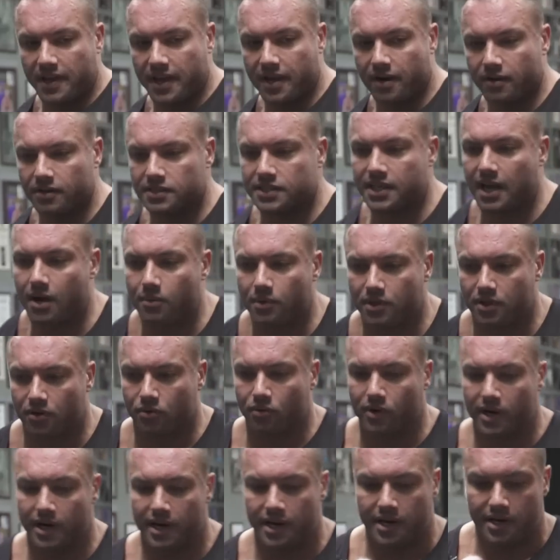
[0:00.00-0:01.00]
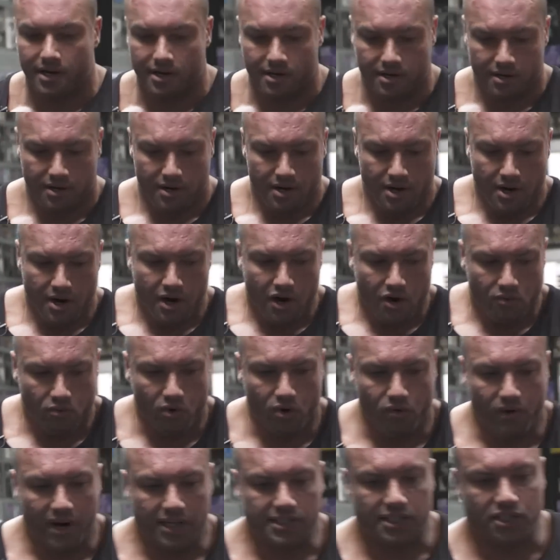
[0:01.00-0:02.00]
here and start with a rear
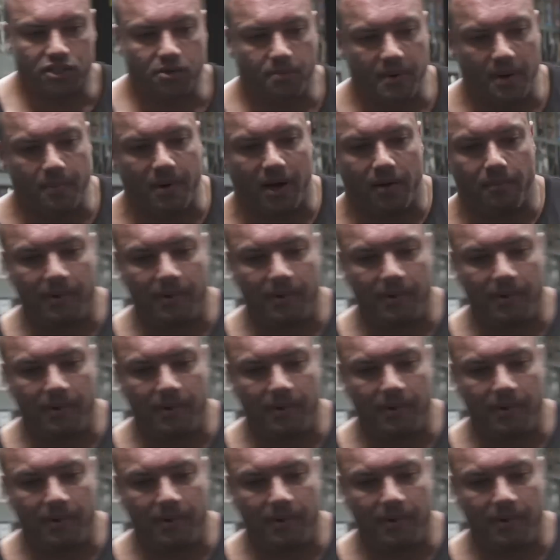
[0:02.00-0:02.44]
raise. This will be my